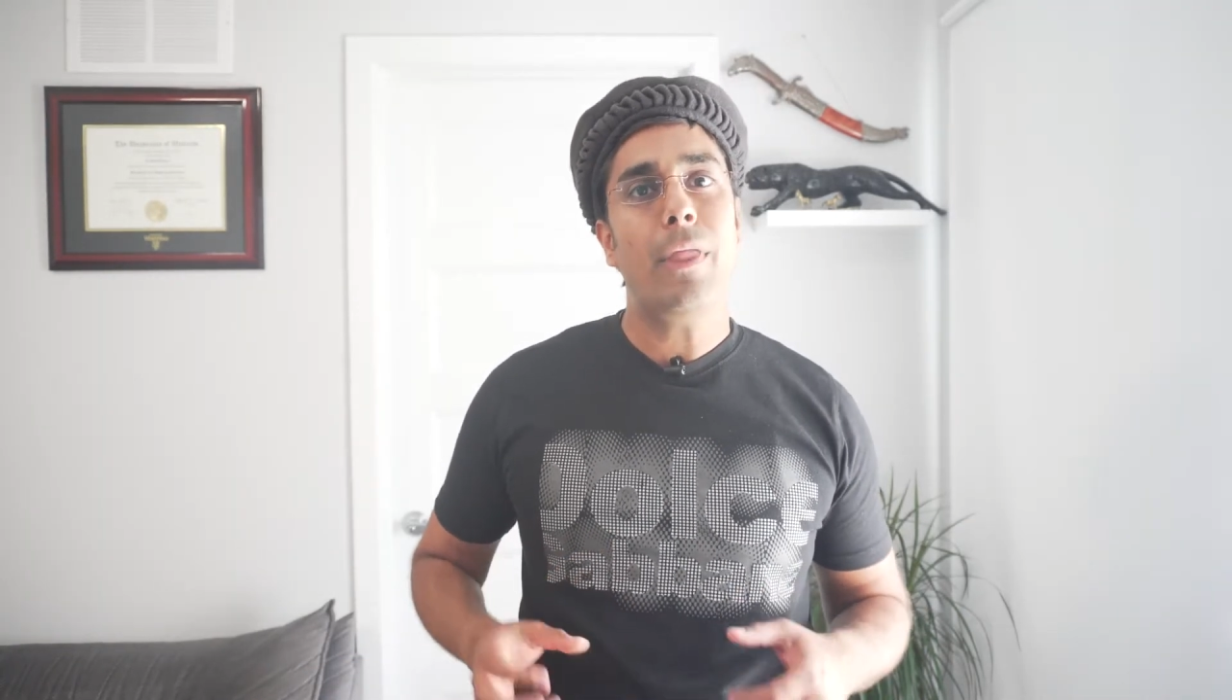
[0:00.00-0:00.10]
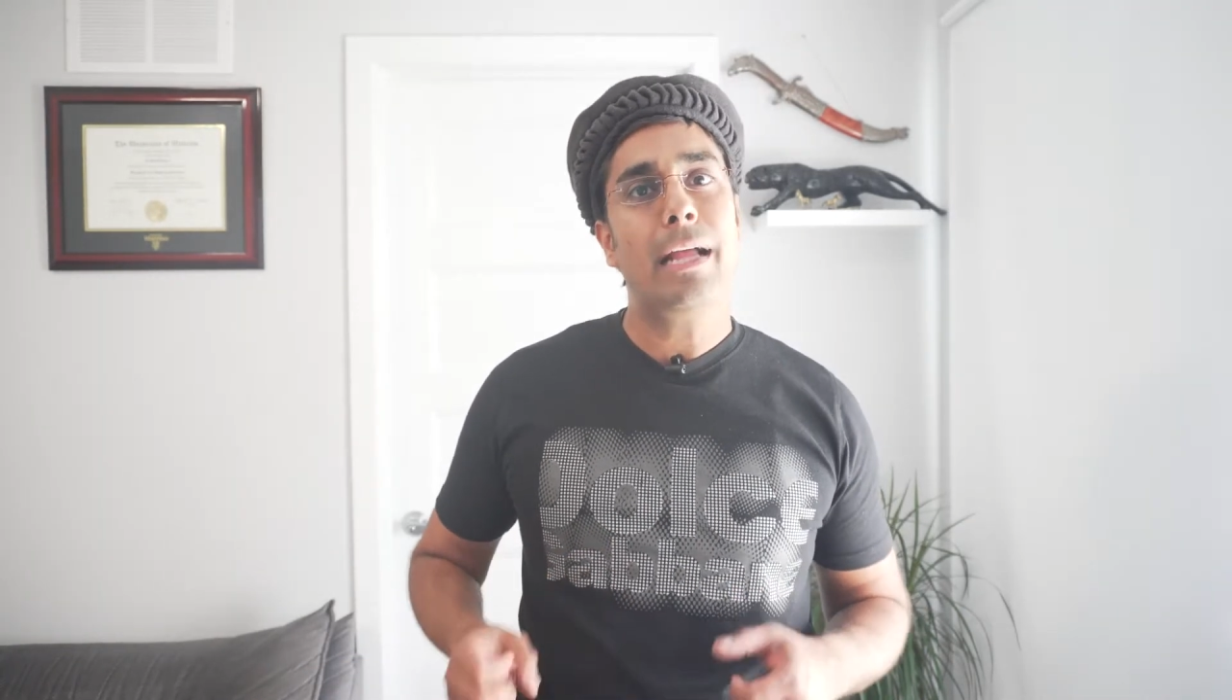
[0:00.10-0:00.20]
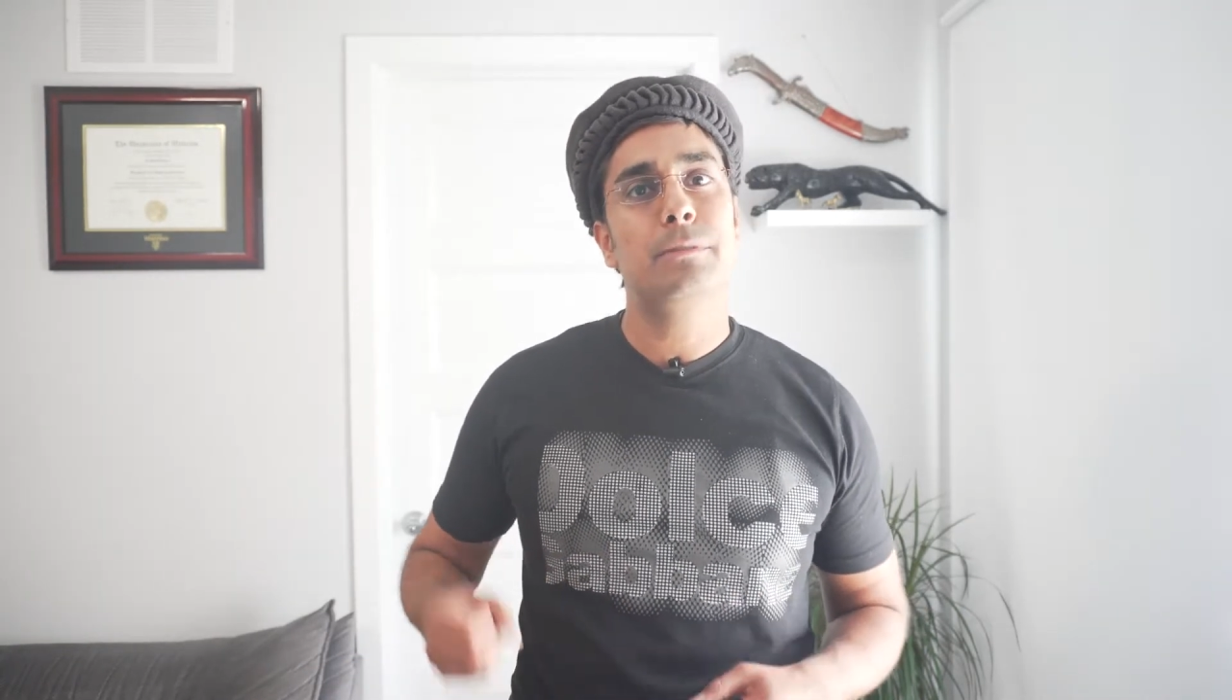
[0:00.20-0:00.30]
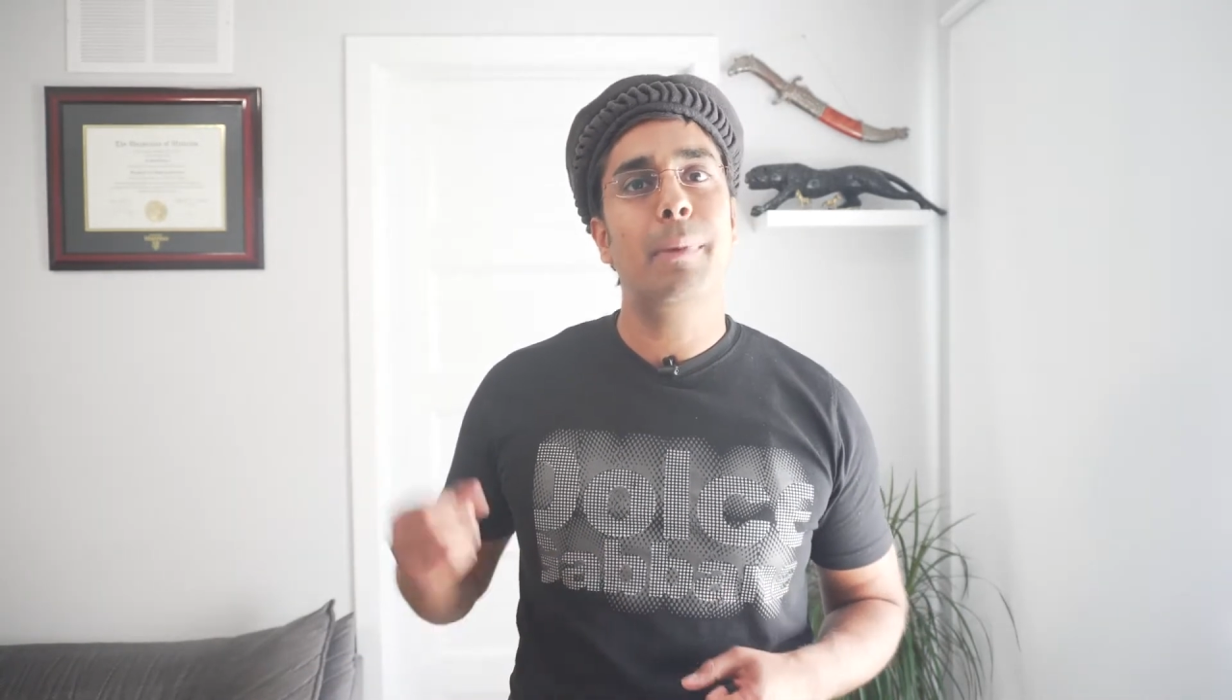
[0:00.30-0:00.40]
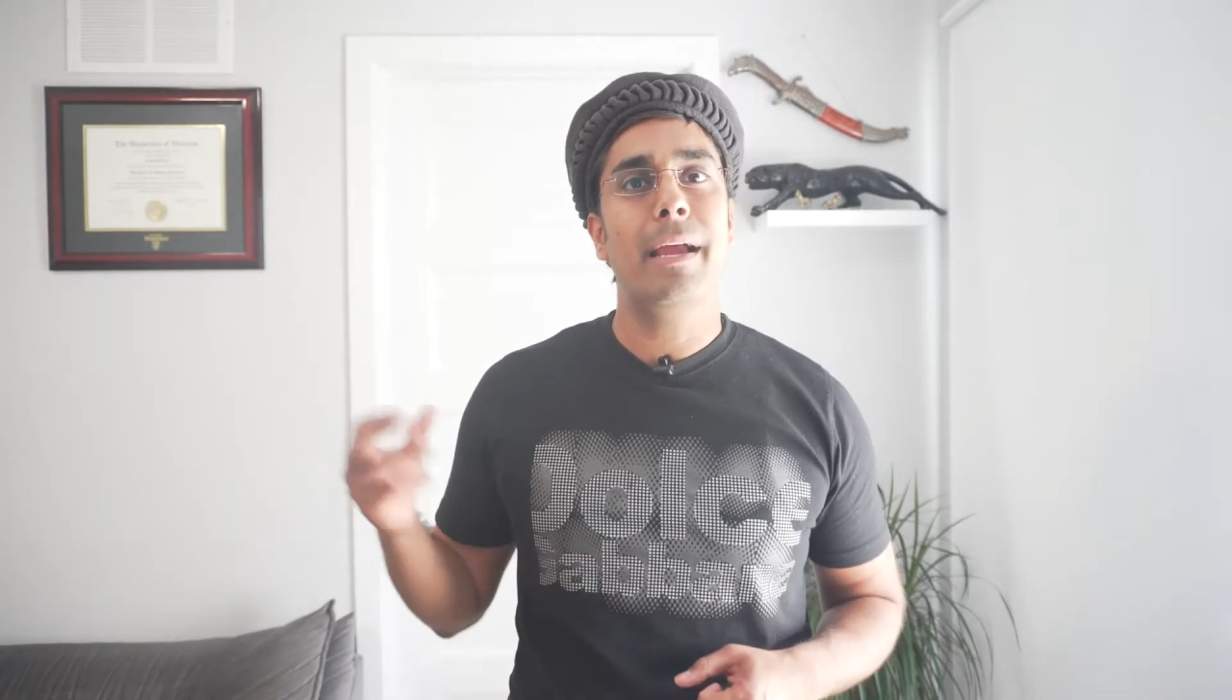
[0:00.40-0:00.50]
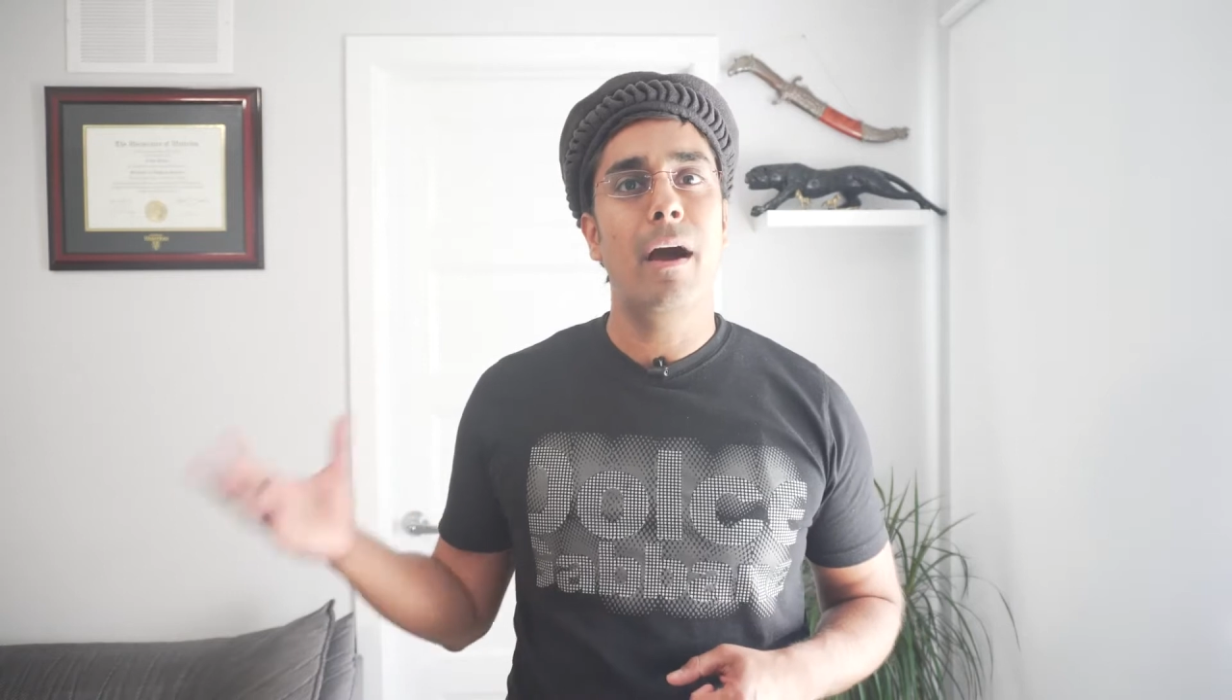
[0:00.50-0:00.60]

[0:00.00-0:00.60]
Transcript: that's my